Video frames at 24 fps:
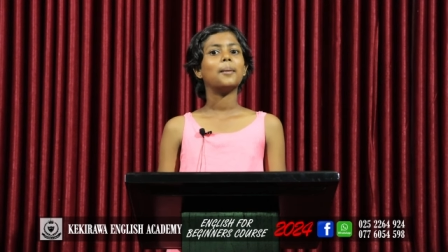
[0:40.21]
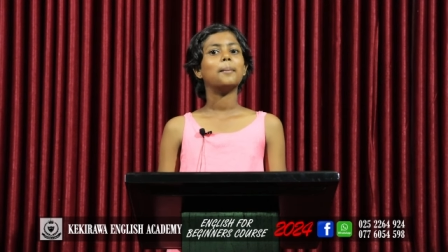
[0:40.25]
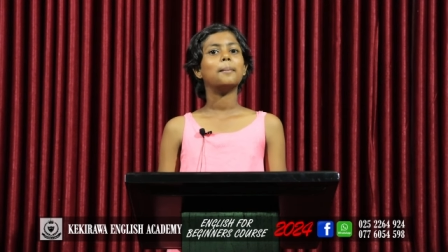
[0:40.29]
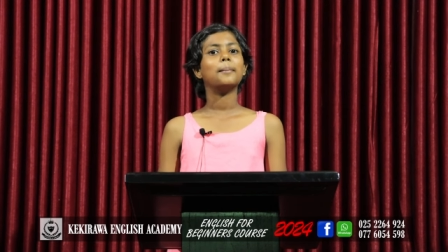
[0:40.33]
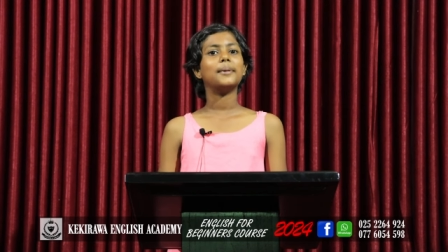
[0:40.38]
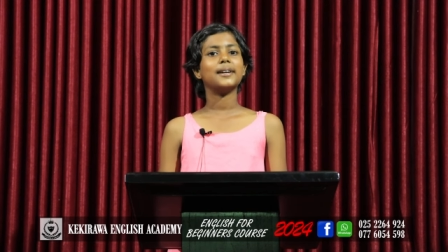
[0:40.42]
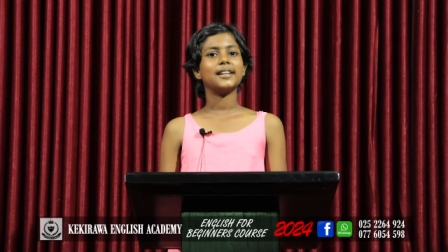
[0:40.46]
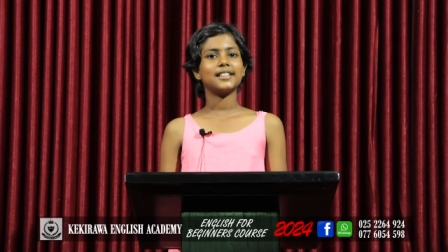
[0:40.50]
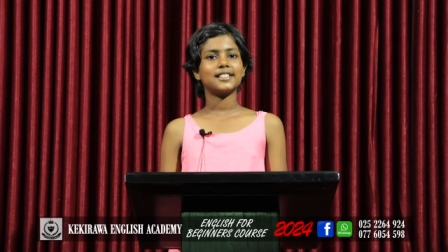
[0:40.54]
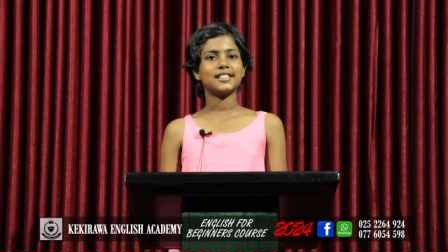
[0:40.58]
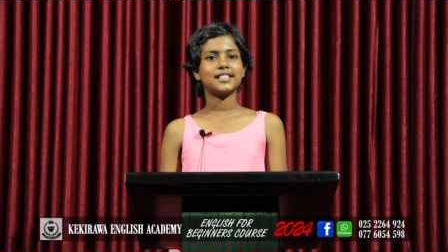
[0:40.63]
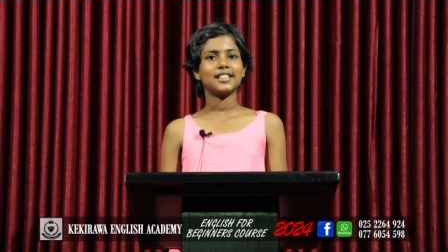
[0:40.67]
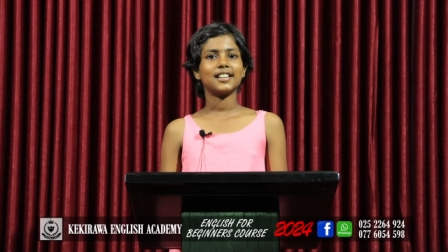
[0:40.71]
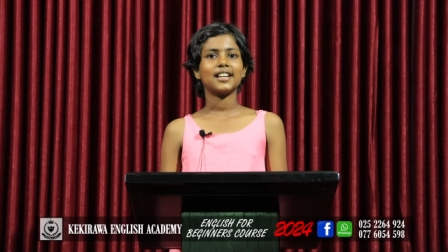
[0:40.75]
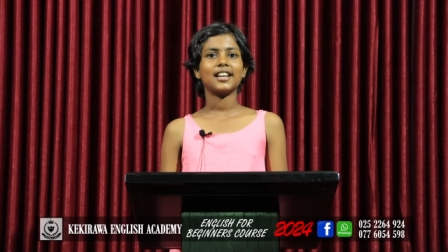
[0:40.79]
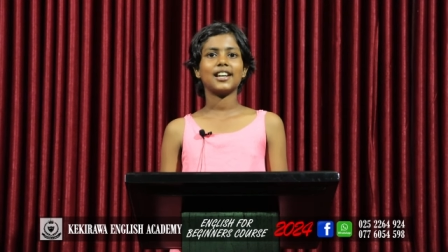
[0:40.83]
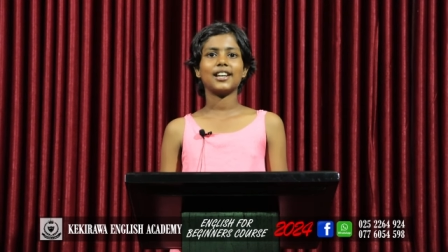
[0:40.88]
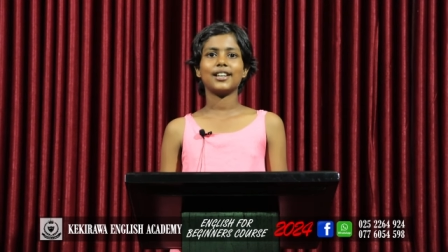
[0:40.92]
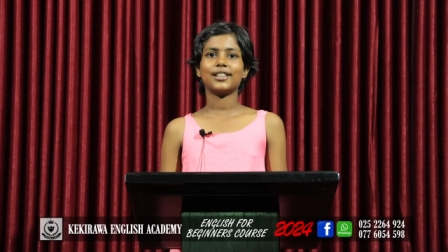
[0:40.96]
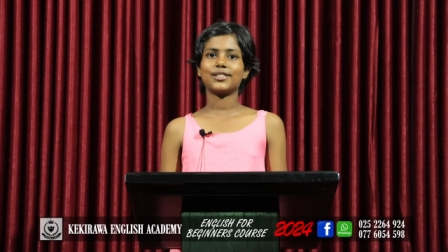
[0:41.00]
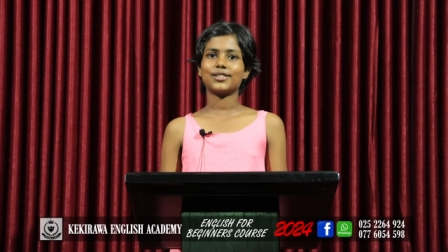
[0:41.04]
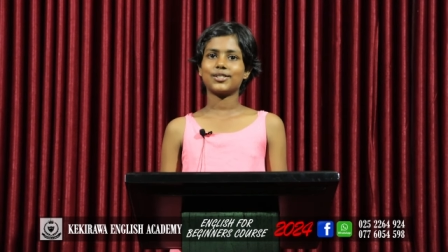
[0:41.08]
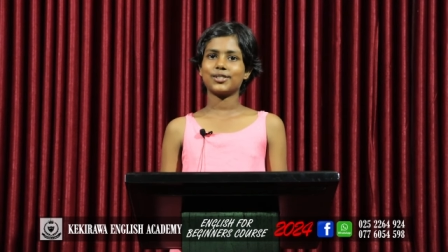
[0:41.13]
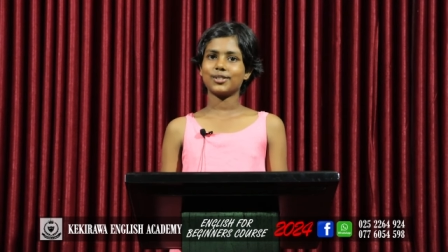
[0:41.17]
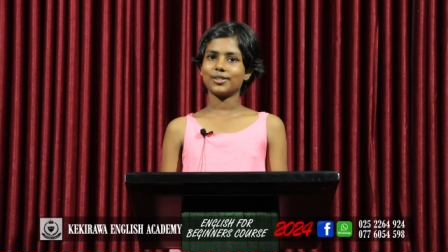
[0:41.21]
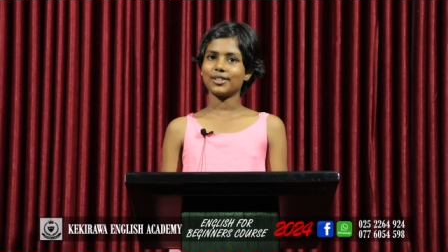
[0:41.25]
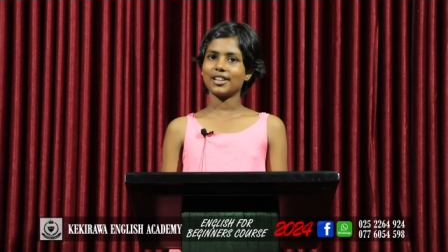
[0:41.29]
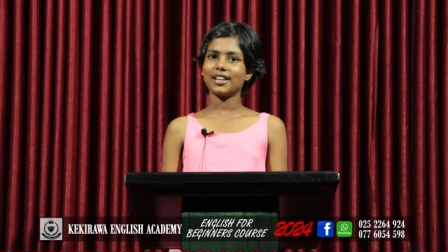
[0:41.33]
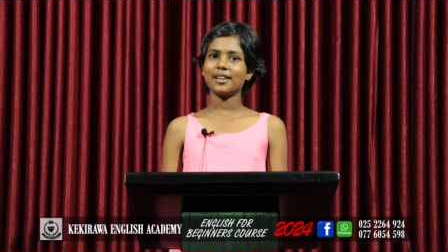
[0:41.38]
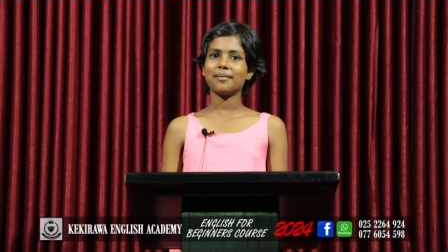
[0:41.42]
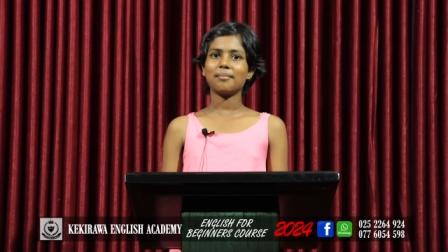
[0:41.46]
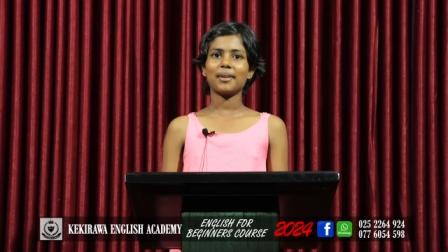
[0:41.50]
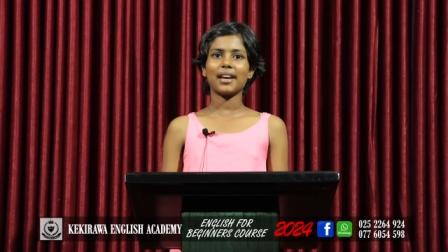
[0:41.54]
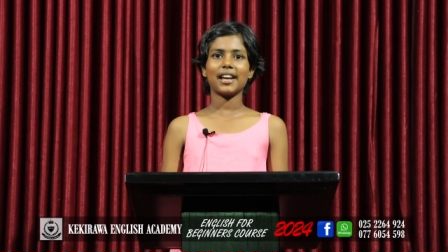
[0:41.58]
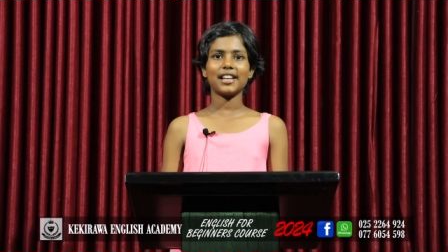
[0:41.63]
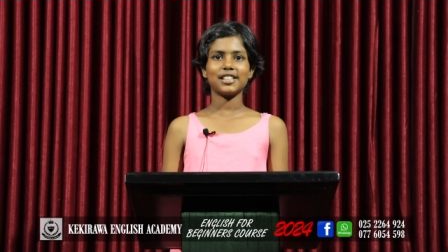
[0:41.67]
but it
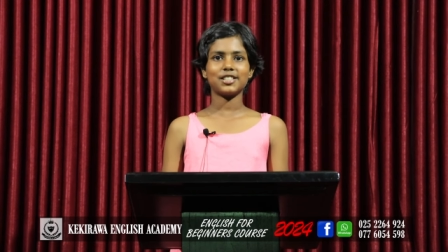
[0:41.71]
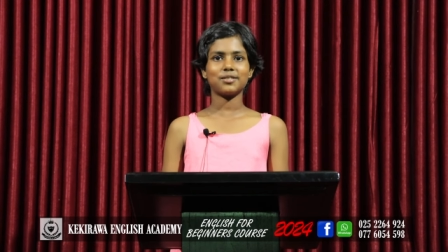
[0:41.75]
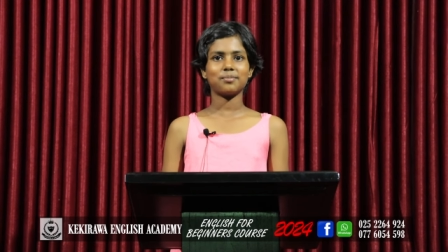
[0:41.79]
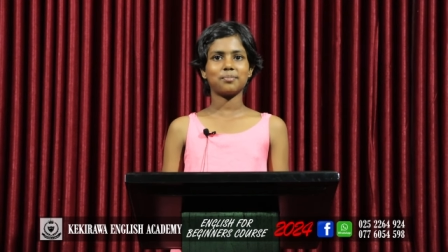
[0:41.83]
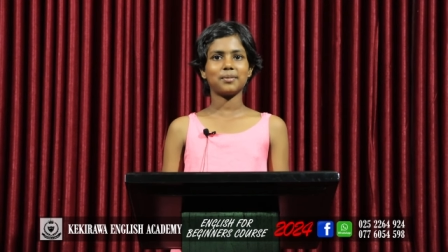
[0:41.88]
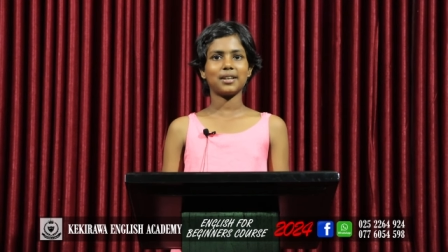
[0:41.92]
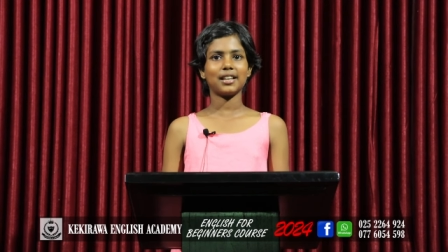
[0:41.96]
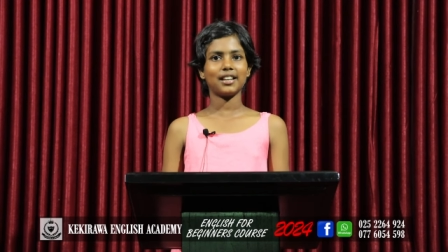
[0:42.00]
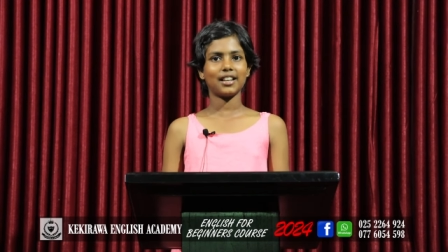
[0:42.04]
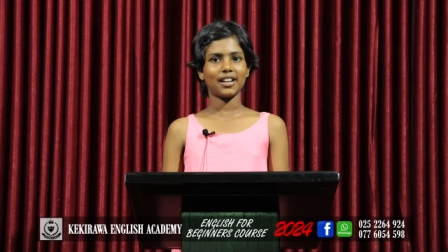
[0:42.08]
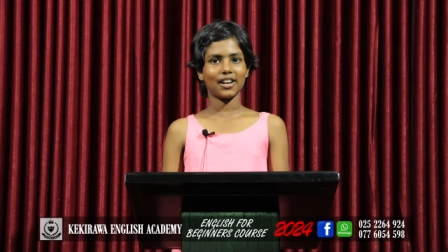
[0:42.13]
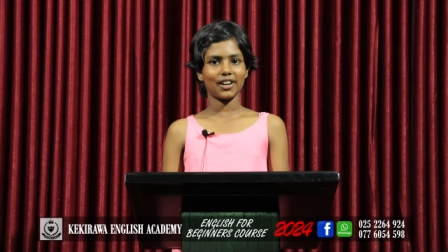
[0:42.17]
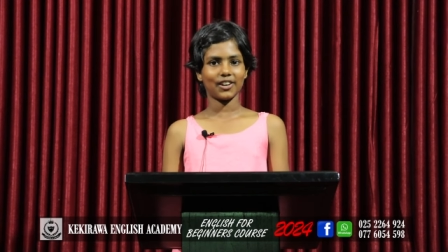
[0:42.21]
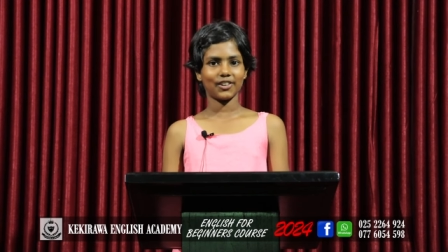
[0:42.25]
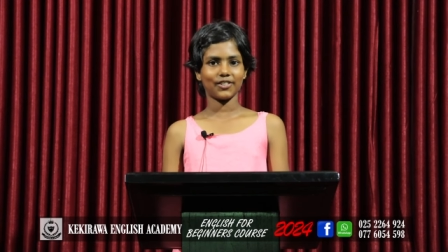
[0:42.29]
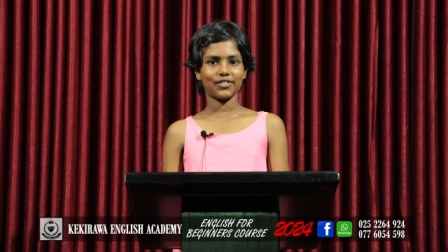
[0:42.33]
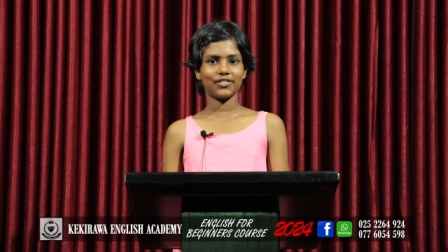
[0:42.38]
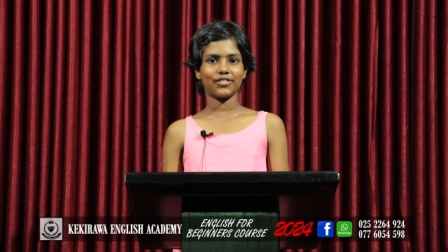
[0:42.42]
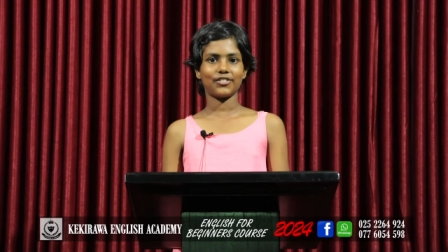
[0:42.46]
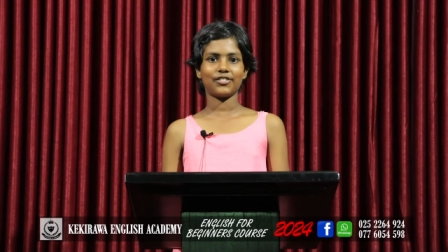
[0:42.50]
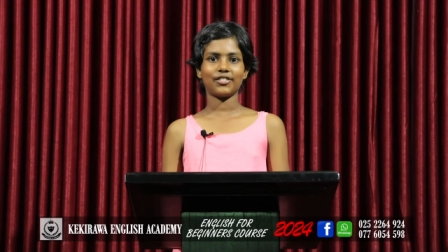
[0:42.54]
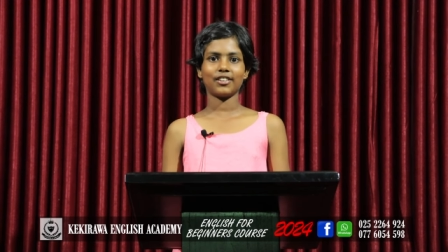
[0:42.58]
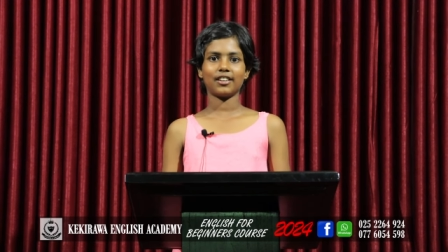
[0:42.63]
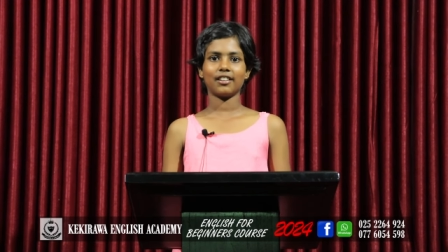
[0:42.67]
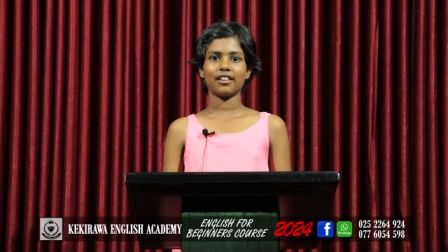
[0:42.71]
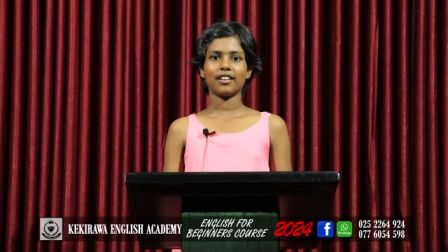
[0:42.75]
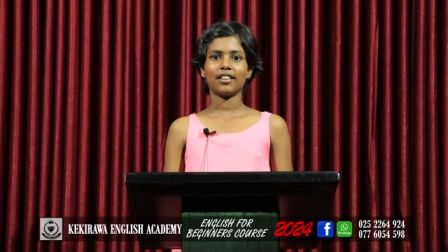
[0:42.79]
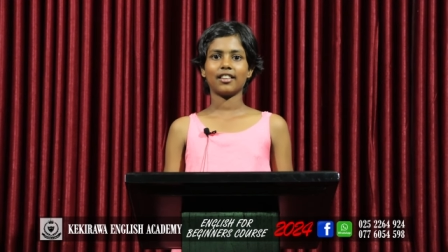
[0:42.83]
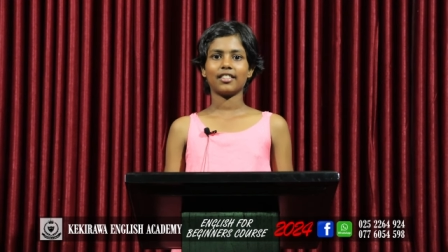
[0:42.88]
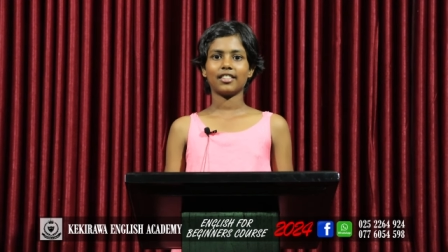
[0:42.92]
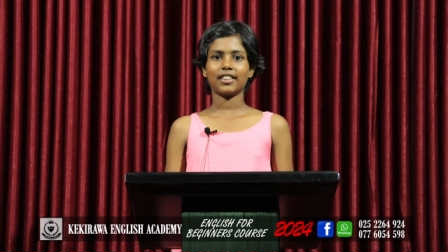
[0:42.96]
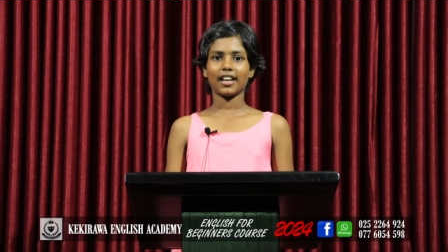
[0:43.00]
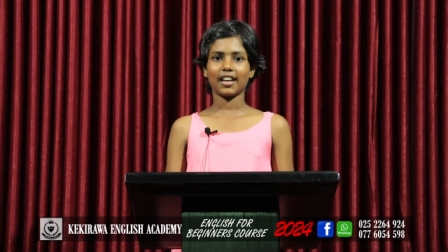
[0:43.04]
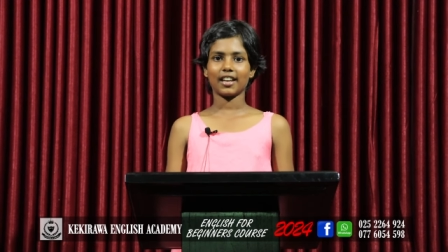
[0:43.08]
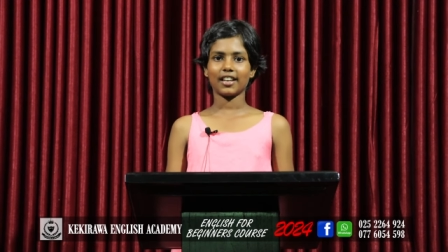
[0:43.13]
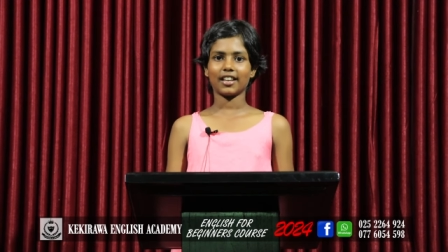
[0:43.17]
sure made me laugh.
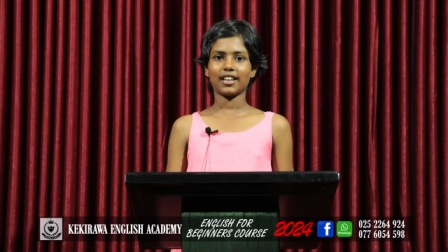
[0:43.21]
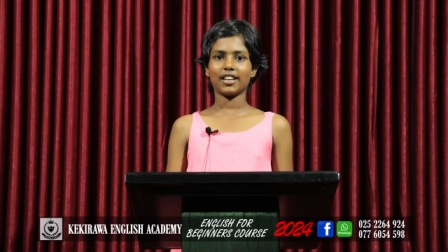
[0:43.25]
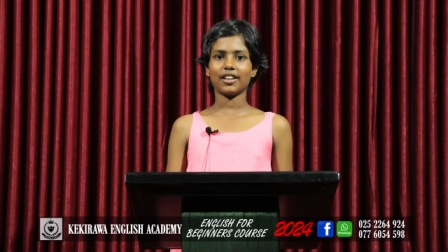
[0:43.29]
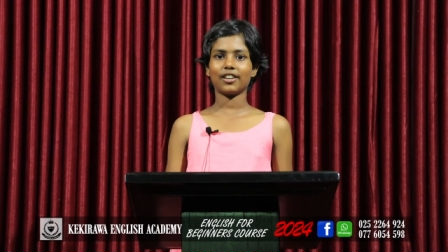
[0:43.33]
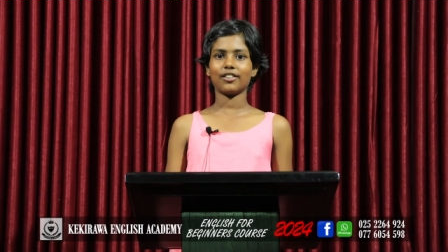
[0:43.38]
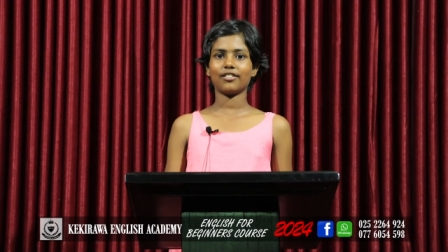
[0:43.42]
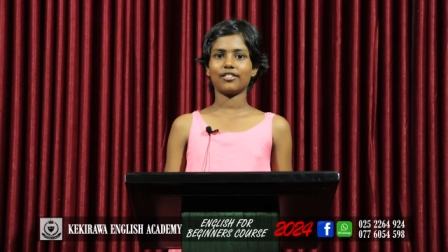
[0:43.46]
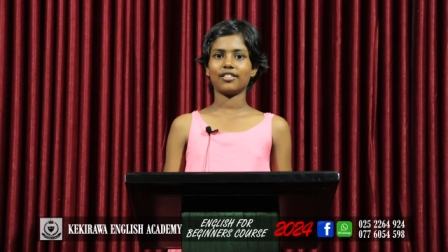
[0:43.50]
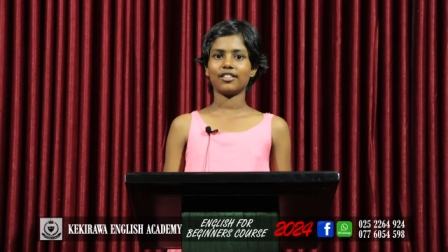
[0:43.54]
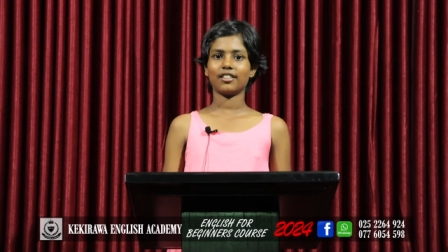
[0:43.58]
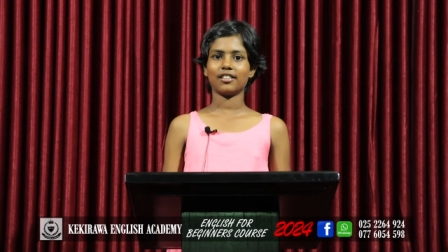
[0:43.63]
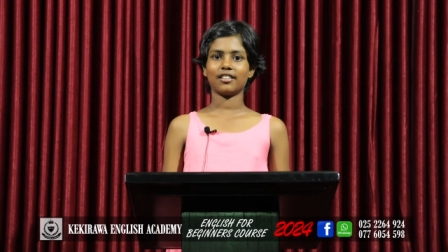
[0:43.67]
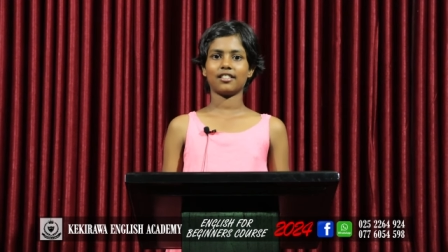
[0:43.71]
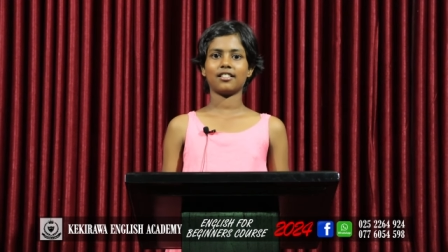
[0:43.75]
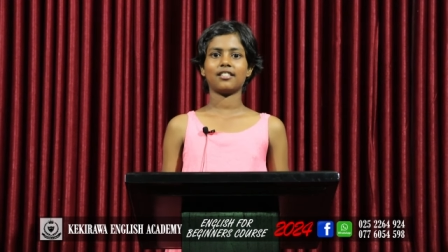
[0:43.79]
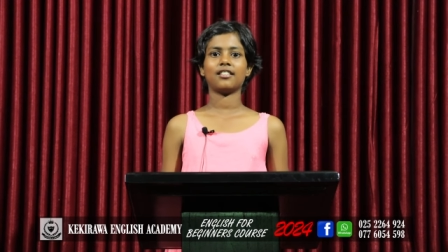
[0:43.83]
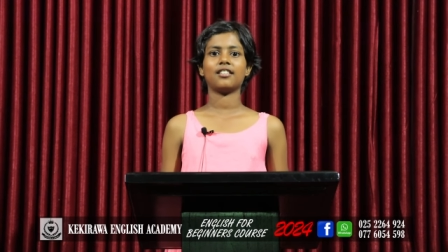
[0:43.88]
Thank you.